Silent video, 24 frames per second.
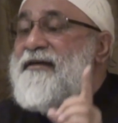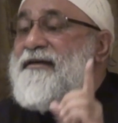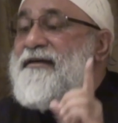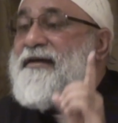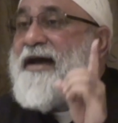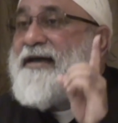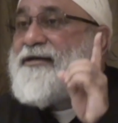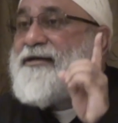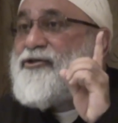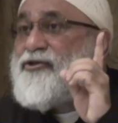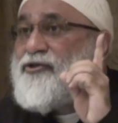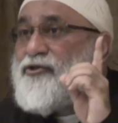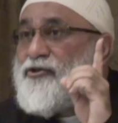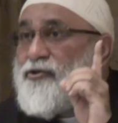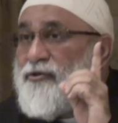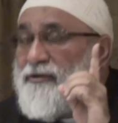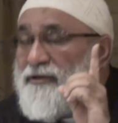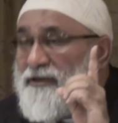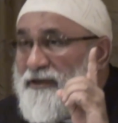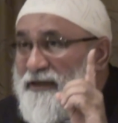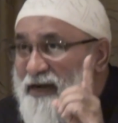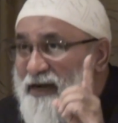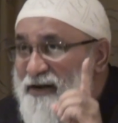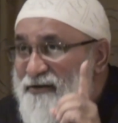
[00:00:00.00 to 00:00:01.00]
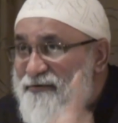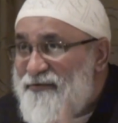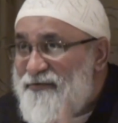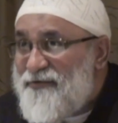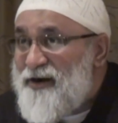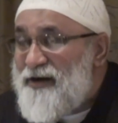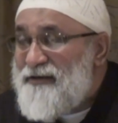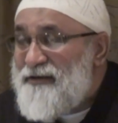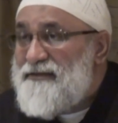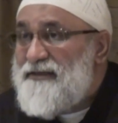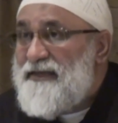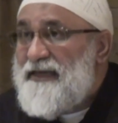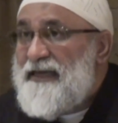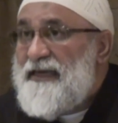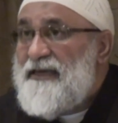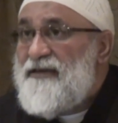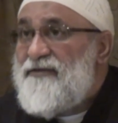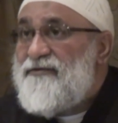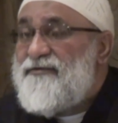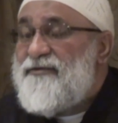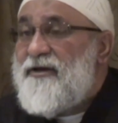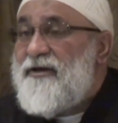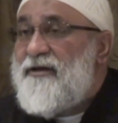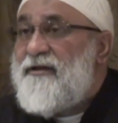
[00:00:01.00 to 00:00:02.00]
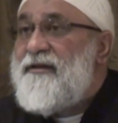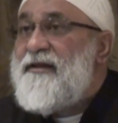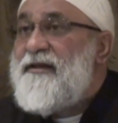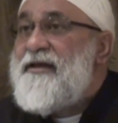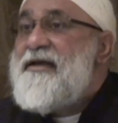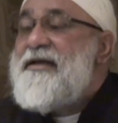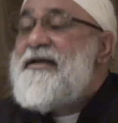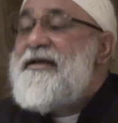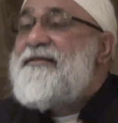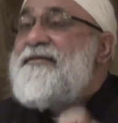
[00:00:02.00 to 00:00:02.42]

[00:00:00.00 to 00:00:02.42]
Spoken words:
that I should confront evil,